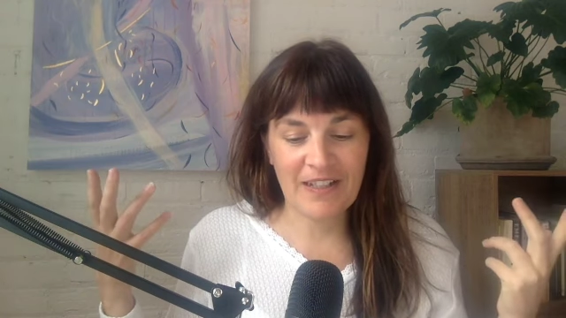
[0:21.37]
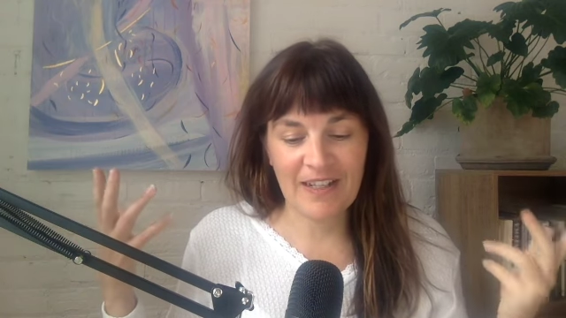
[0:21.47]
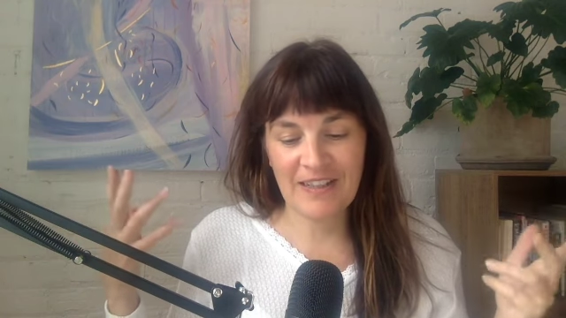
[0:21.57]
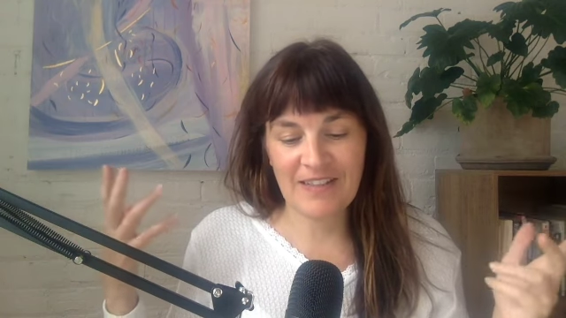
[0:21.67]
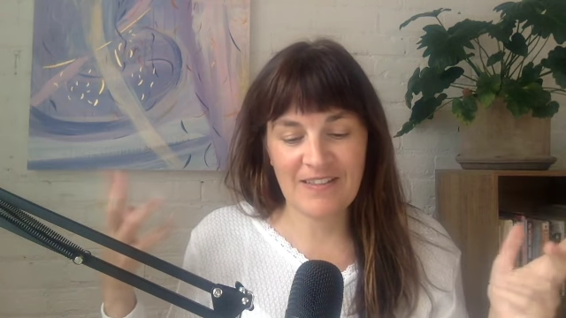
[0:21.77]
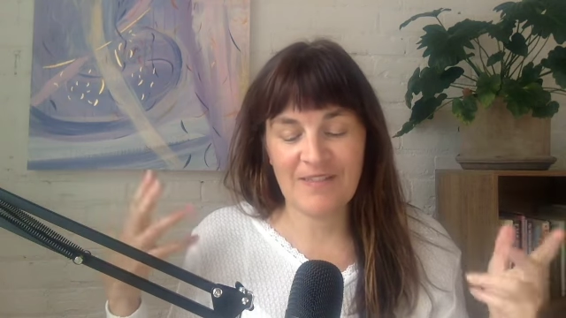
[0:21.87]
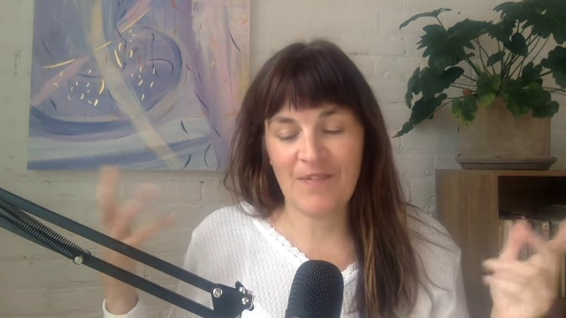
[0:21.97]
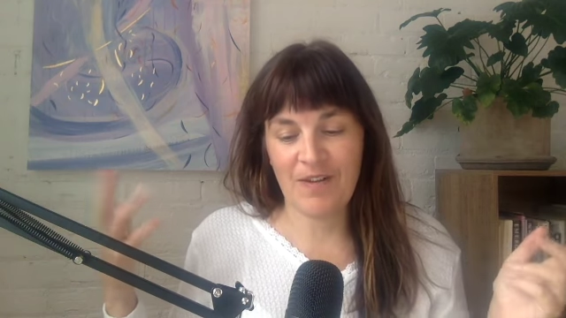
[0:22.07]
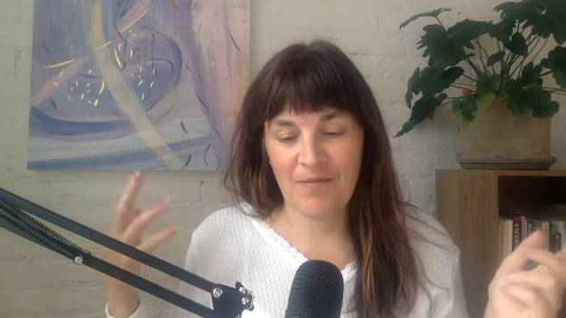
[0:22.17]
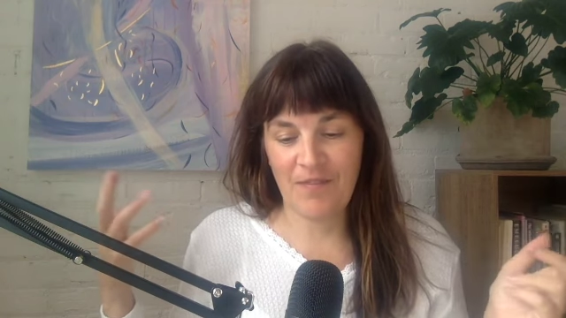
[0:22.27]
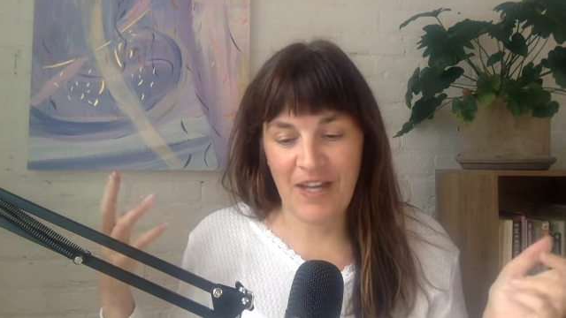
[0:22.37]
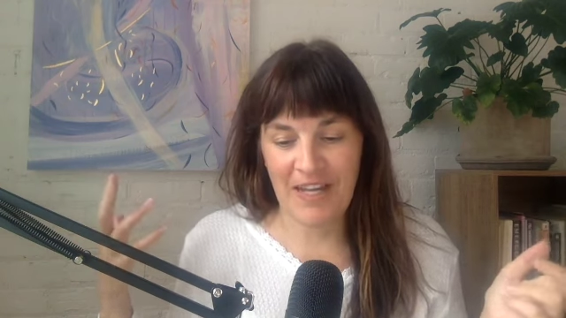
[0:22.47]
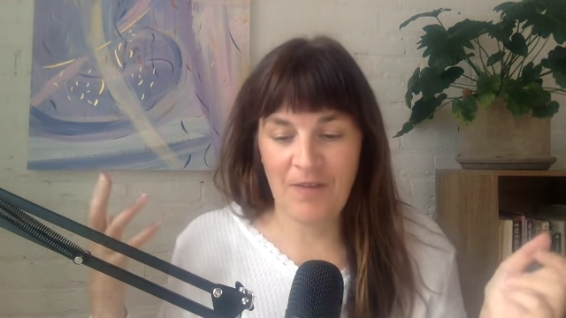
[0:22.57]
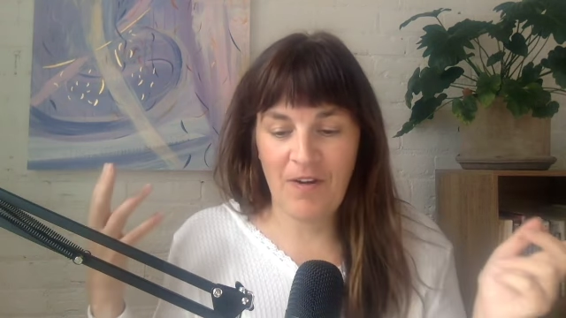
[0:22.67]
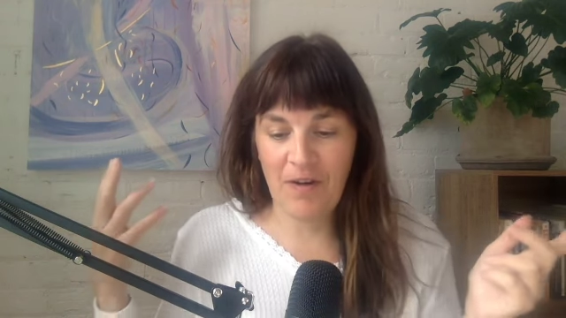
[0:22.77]
Like, this is very
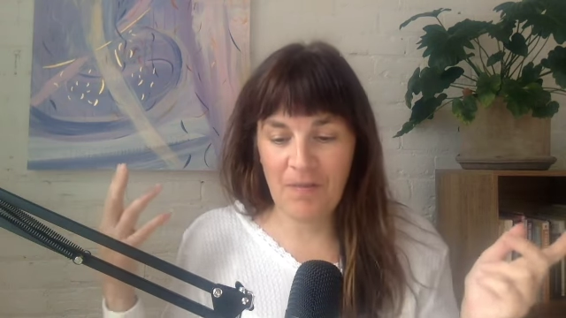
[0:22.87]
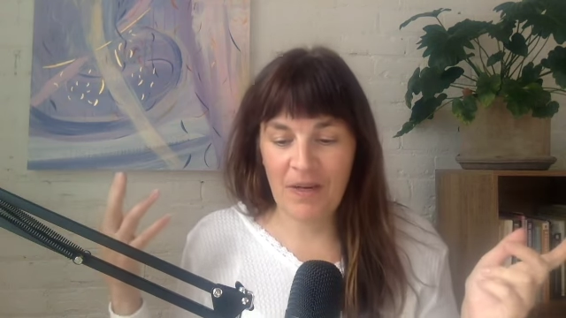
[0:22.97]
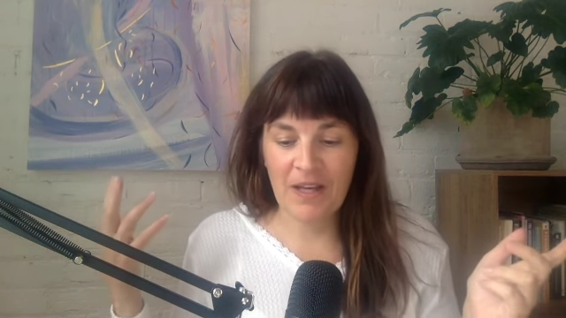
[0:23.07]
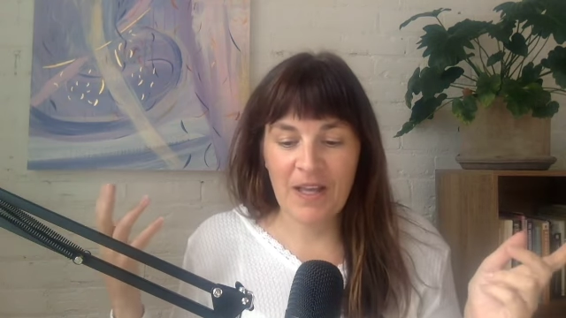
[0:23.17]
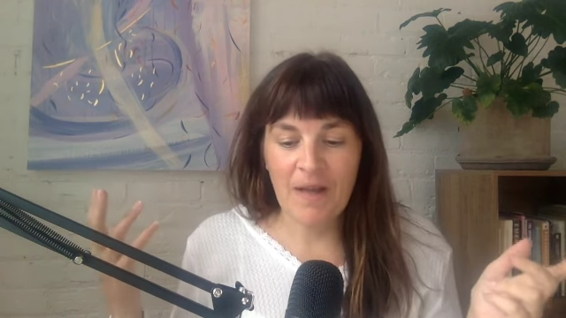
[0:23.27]
vague, right? But